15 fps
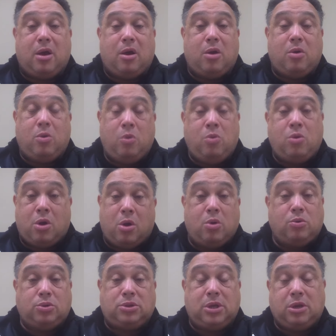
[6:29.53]
who
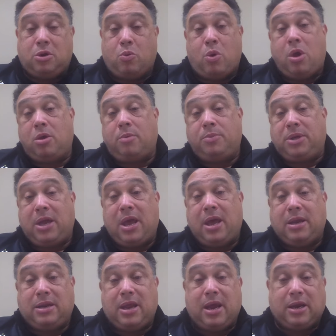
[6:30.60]
knows. And you're welcome to
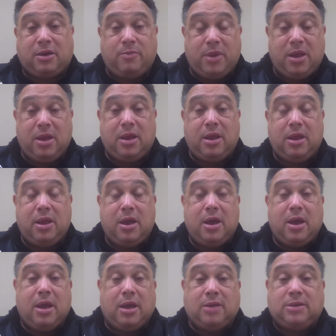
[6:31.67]
contact me
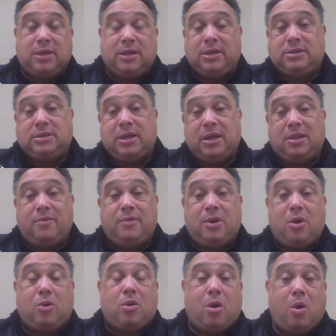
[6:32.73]
and say, listen, I live in
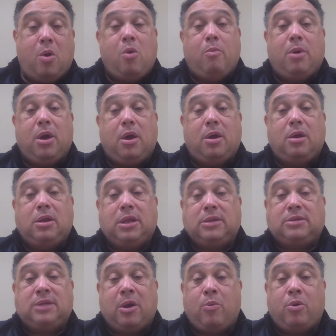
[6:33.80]
Oklahoma.
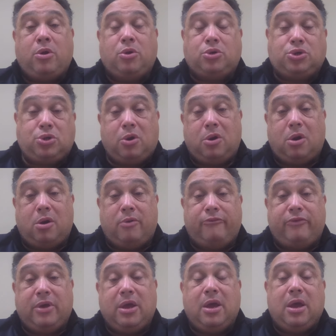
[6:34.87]
It's not where you
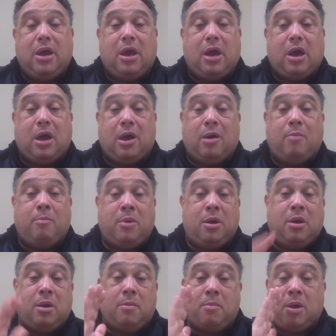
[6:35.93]
serve.
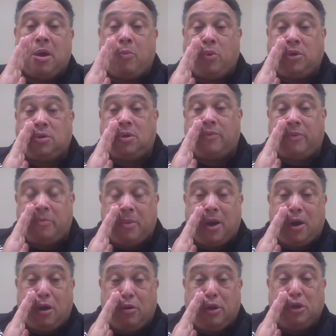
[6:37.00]
We serve in
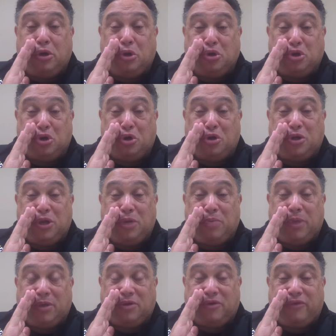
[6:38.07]
Maryland, New Jersey,
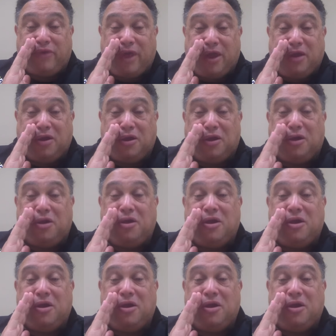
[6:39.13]
Pennsylvania,